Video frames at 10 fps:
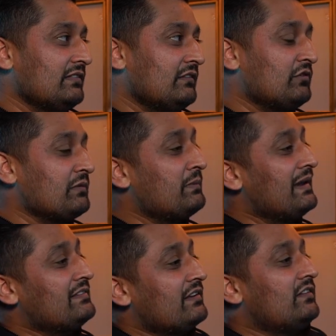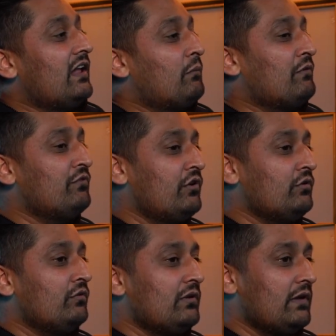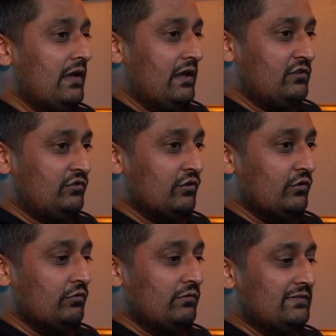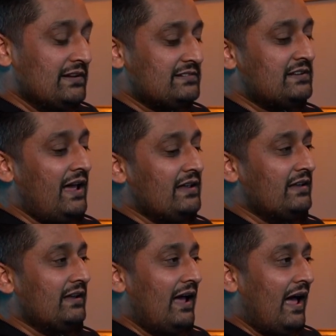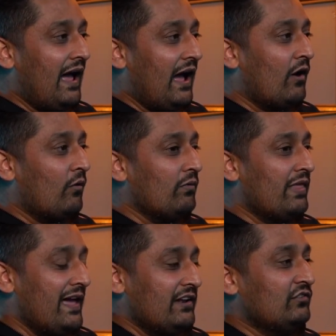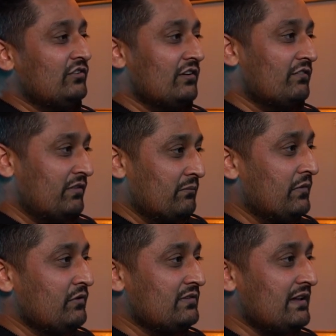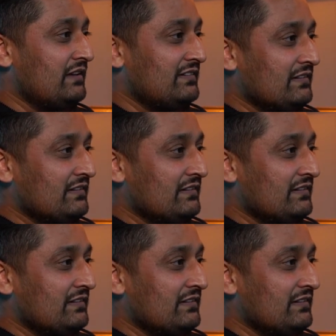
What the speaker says: responsibility does lie with you to dictate how the energy of the music